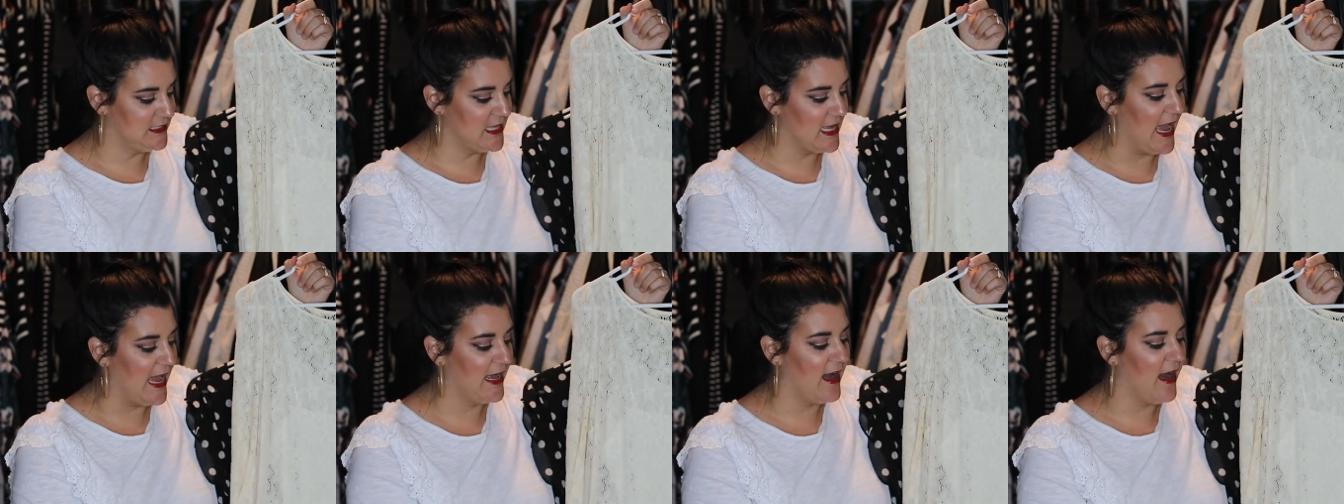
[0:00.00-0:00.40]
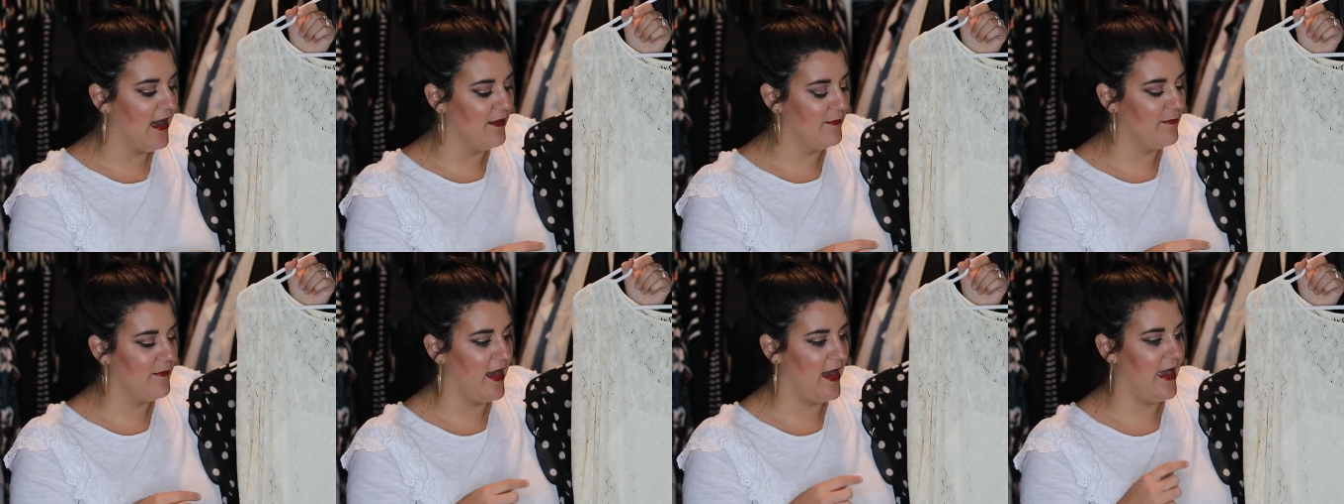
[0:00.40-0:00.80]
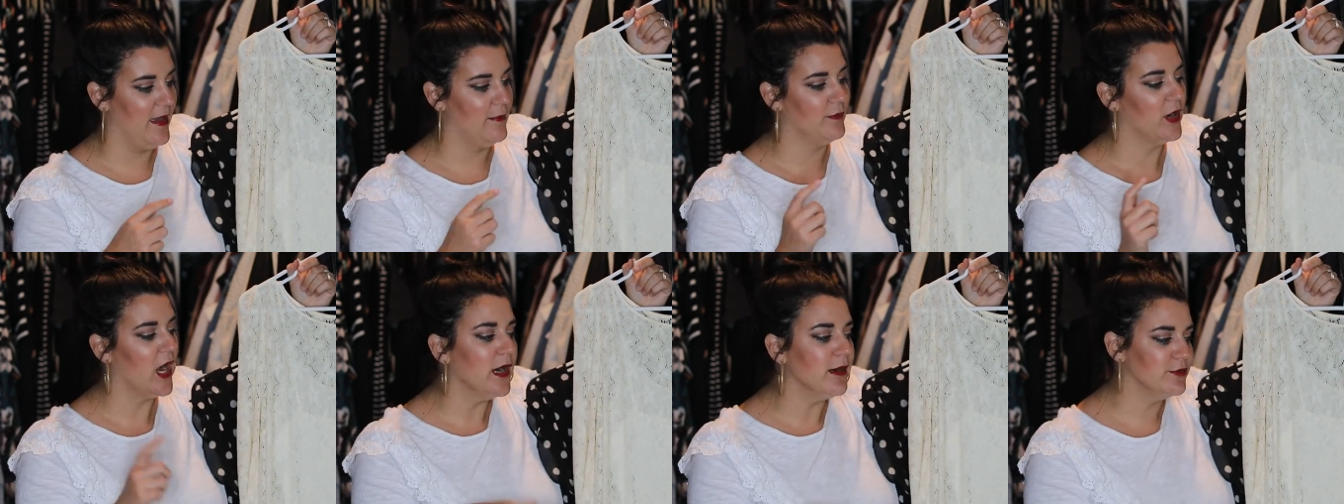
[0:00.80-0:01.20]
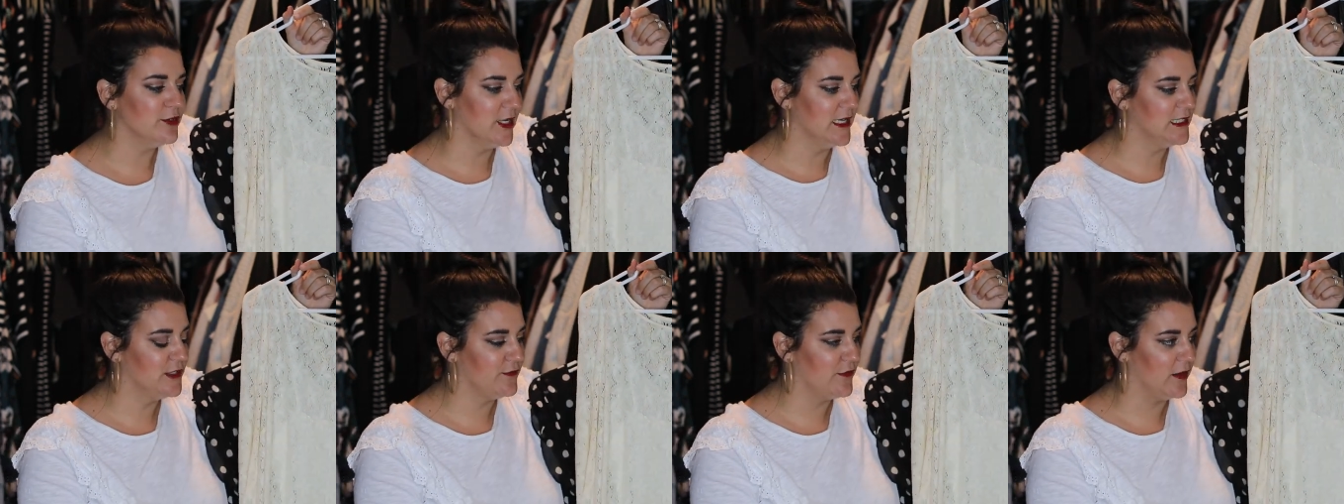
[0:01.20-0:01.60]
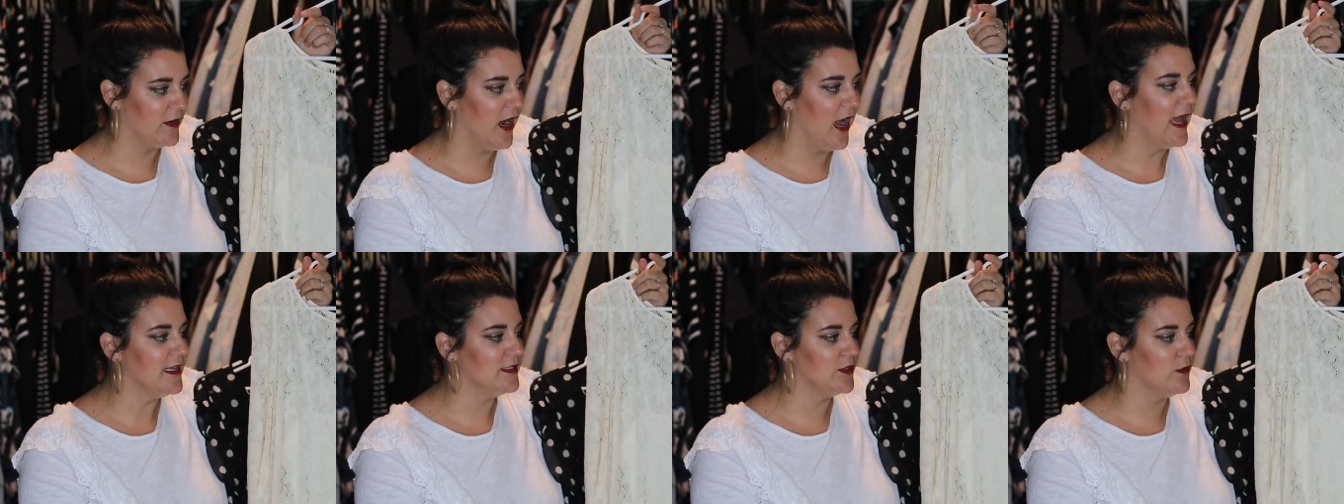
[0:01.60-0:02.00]
I got my prom dress for
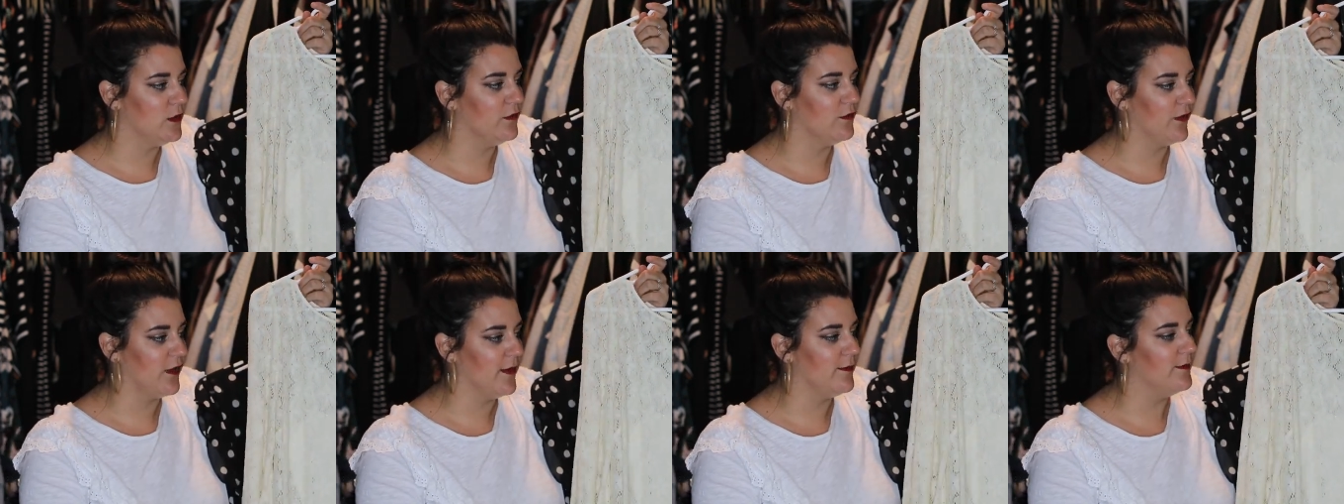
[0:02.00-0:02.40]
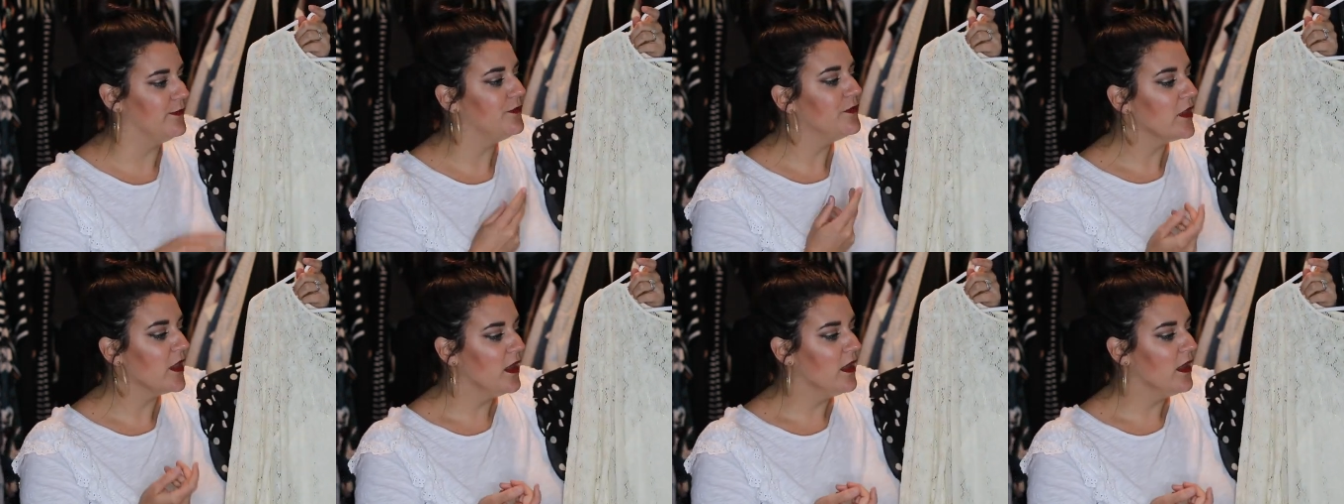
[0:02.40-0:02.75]
high school from